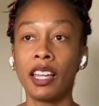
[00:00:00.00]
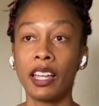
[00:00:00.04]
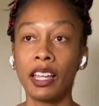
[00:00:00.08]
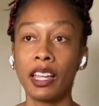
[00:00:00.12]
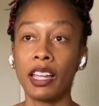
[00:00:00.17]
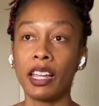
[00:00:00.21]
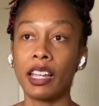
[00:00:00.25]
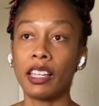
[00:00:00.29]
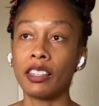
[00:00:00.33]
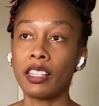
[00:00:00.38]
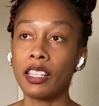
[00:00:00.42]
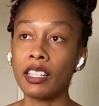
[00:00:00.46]

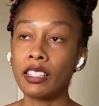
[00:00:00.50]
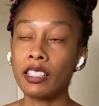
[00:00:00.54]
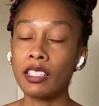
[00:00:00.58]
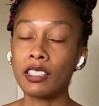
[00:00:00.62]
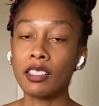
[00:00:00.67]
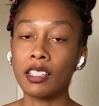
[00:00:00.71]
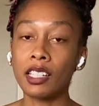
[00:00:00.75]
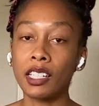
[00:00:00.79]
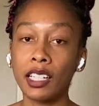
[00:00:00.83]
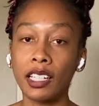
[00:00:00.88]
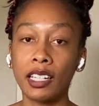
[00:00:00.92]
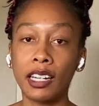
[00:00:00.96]
And this is
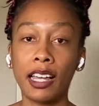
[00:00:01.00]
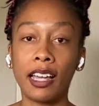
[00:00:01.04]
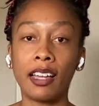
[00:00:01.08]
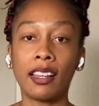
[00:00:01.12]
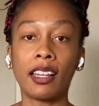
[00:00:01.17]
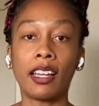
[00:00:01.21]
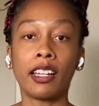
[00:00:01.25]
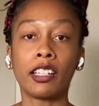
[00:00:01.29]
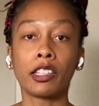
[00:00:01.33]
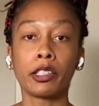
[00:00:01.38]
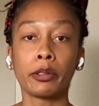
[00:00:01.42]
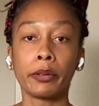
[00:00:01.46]
looking at
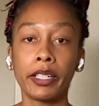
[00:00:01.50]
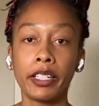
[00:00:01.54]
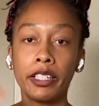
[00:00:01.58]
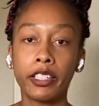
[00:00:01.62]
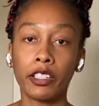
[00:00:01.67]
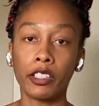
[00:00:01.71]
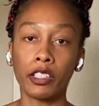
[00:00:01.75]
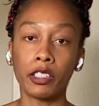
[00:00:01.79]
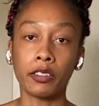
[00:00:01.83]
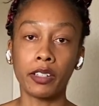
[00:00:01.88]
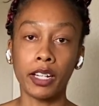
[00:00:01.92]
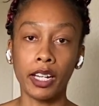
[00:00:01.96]
like 3
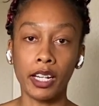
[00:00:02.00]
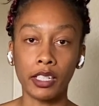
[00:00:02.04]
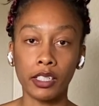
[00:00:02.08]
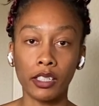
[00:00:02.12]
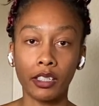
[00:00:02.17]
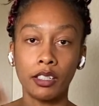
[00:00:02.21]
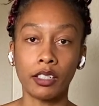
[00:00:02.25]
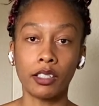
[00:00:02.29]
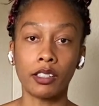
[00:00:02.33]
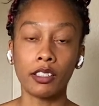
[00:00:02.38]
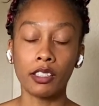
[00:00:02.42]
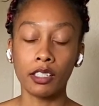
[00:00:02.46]

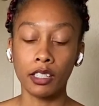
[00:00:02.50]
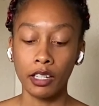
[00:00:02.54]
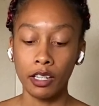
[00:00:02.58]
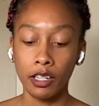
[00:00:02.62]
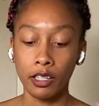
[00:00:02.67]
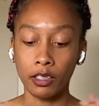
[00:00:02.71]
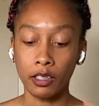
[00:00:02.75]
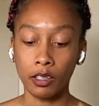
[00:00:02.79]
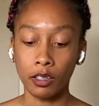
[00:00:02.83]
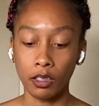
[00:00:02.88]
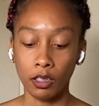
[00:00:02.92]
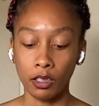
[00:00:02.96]
generations. So
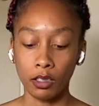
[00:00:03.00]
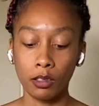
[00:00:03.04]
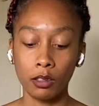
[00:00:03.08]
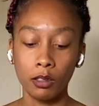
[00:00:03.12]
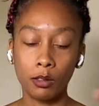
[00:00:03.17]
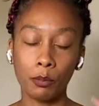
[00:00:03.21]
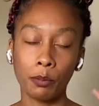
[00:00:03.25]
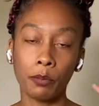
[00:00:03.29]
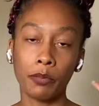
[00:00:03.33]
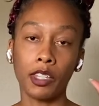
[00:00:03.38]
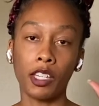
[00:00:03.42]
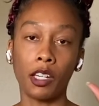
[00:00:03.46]
you,
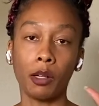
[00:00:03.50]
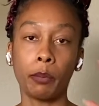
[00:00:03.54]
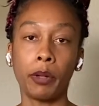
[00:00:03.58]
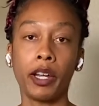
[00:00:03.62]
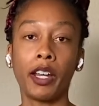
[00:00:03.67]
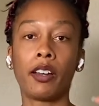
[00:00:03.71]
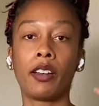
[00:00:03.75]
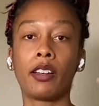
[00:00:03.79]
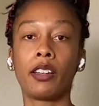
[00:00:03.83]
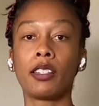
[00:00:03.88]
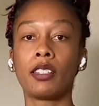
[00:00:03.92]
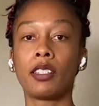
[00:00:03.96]
your
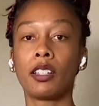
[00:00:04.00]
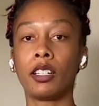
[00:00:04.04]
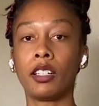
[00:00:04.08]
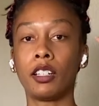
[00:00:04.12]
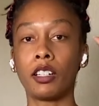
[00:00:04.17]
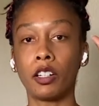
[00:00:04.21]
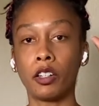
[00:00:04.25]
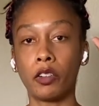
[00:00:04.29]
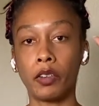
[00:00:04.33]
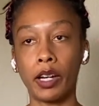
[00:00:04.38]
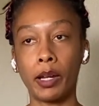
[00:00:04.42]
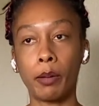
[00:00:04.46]
parents, and your
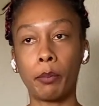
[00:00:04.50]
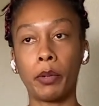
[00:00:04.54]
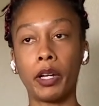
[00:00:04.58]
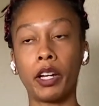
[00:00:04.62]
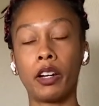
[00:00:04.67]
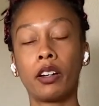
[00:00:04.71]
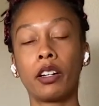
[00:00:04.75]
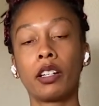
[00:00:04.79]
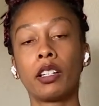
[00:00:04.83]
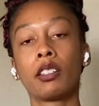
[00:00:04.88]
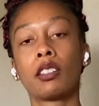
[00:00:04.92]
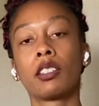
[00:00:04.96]

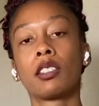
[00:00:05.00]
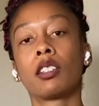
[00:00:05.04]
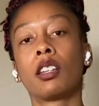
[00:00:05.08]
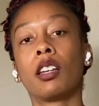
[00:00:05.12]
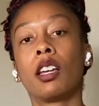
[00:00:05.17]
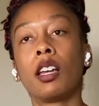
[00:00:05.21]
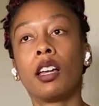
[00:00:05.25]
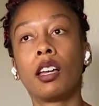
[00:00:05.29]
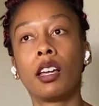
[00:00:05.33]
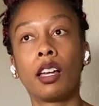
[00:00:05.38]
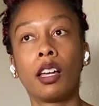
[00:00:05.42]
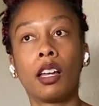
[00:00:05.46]
grandparents.
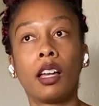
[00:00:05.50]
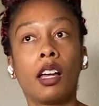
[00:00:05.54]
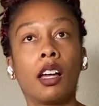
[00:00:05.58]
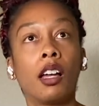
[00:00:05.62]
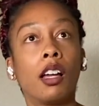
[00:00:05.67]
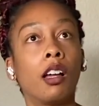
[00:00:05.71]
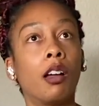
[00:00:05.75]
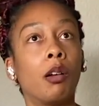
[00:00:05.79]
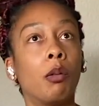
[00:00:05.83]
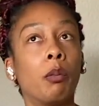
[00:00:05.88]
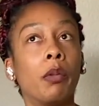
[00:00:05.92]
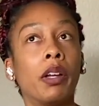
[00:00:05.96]

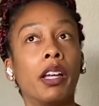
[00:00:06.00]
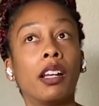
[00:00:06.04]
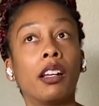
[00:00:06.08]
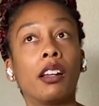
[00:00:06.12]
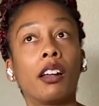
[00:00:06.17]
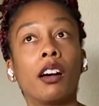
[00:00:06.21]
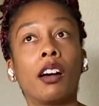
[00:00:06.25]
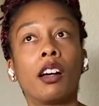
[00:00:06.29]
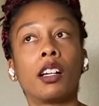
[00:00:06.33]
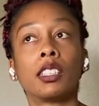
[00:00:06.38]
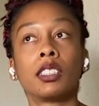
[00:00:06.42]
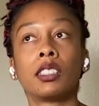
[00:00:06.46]
And it
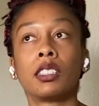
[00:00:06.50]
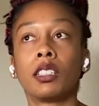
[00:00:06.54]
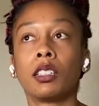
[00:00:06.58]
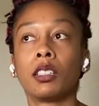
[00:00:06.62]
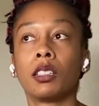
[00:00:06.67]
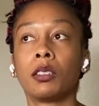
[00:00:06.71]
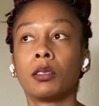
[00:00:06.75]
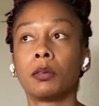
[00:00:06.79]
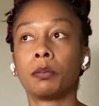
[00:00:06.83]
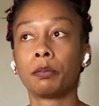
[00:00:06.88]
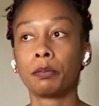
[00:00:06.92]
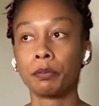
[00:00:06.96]

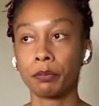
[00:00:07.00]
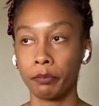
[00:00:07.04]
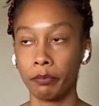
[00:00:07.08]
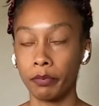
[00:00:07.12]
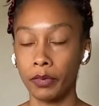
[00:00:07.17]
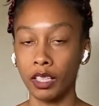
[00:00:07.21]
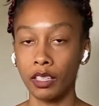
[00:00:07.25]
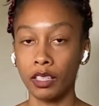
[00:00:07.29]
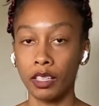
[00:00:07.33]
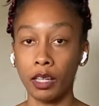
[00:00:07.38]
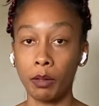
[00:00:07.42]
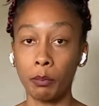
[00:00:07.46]
also
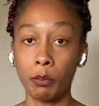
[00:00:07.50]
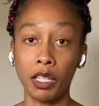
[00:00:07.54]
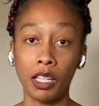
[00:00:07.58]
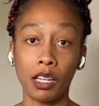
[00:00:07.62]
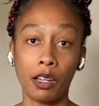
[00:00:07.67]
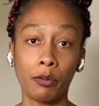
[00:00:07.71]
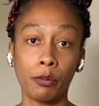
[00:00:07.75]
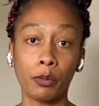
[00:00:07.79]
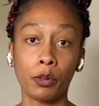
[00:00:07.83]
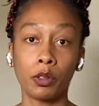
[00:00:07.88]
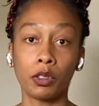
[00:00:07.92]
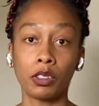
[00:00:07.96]
can be
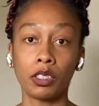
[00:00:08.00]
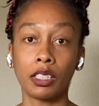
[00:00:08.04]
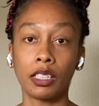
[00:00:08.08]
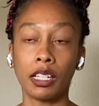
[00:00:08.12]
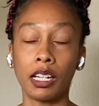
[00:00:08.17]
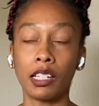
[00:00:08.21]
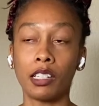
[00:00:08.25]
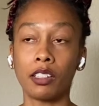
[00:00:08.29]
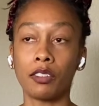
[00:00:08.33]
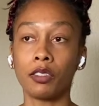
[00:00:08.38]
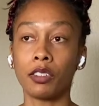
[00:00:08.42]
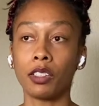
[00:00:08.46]
helpful to kind
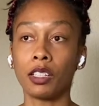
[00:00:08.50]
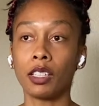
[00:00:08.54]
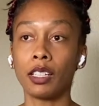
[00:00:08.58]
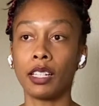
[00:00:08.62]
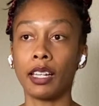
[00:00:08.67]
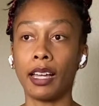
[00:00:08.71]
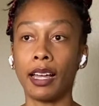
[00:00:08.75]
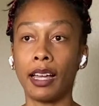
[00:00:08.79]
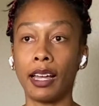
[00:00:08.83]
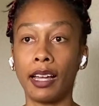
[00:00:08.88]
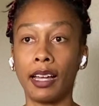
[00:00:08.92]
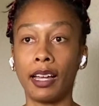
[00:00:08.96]
of look
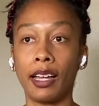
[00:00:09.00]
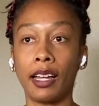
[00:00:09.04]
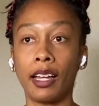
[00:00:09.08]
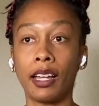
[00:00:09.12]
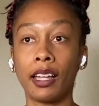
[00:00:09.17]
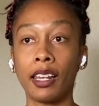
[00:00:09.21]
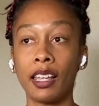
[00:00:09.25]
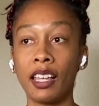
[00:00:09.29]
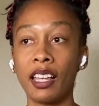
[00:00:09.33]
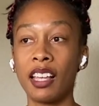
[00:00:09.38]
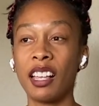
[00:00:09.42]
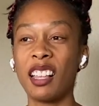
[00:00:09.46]
at
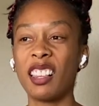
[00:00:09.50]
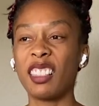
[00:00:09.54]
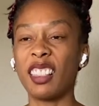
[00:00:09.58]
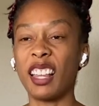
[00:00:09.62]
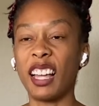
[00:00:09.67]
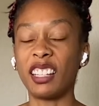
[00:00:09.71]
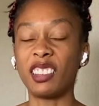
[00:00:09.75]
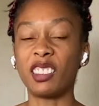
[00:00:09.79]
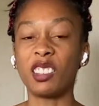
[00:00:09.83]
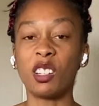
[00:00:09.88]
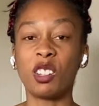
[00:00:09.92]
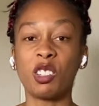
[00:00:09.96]

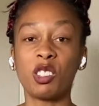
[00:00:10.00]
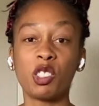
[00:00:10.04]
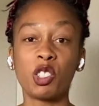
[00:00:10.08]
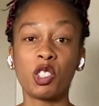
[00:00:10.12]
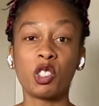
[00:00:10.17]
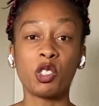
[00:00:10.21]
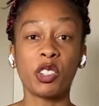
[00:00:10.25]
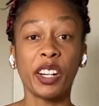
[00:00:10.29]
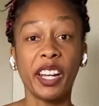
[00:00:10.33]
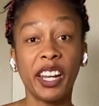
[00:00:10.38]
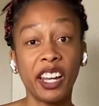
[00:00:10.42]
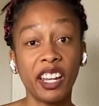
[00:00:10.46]
like those
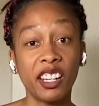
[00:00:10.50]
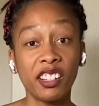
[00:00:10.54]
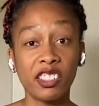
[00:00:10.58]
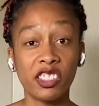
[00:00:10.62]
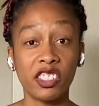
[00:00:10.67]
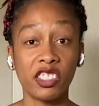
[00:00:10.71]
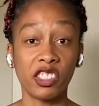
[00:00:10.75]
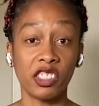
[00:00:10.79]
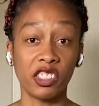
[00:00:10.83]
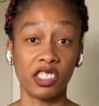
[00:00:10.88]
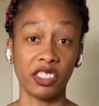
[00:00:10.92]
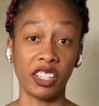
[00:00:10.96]

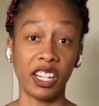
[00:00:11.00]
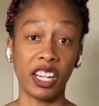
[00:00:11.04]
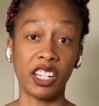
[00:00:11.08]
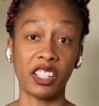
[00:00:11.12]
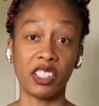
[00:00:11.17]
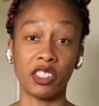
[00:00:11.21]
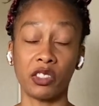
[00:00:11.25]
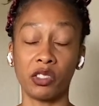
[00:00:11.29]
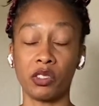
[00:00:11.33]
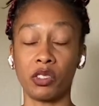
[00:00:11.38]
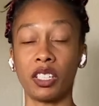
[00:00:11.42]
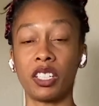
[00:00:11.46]

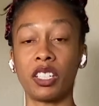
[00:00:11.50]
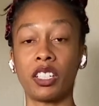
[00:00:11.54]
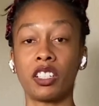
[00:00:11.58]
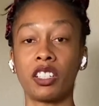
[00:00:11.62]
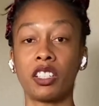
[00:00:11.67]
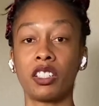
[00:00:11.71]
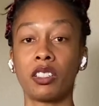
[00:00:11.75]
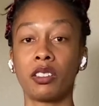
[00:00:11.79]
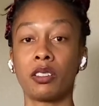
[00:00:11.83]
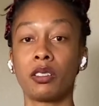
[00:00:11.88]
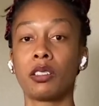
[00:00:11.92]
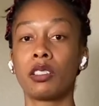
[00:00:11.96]
transgenerational
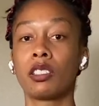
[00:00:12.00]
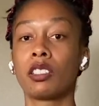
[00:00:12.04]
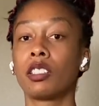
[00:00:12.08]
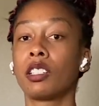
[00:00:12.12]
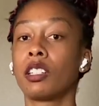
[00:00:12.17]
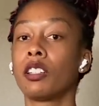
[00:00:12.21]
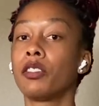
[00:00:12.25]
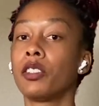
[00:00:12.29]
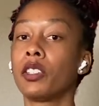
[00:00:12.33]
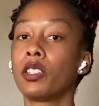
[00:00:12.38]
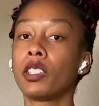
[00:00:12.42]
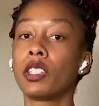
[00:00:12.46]
issues. So if
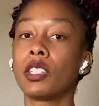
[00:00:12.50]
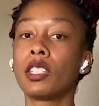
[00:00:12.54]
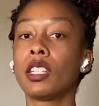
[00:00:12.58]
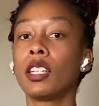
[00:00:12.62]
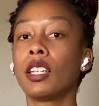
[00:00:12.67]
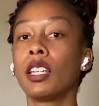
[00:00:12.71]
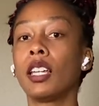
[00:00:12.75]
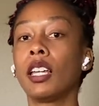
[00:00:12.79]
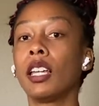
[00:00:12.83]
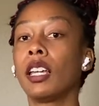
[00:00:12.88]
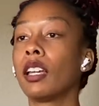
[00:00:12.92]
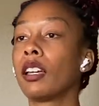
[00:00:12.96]
you
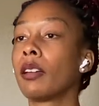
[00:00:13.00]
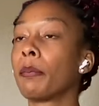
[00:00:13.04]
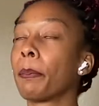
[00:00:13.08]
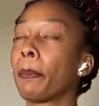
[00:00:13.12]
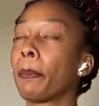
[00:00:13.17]
see